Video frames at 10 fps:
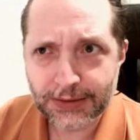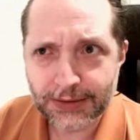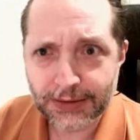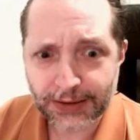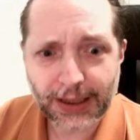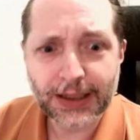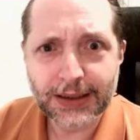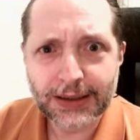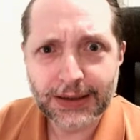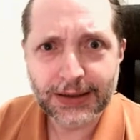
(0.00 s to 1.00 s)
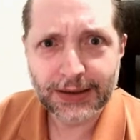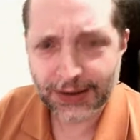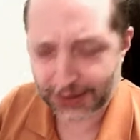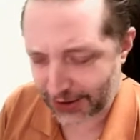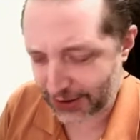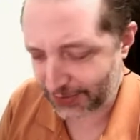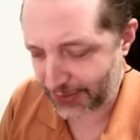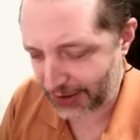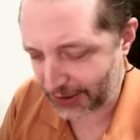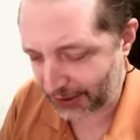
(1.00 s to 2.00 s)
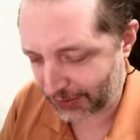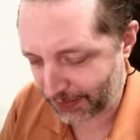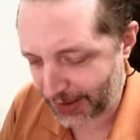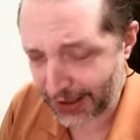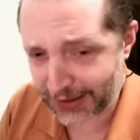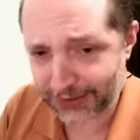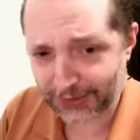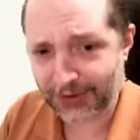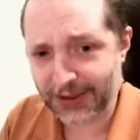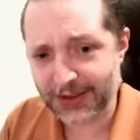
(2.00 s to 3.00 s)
yeah, Dusk Blade got banned already,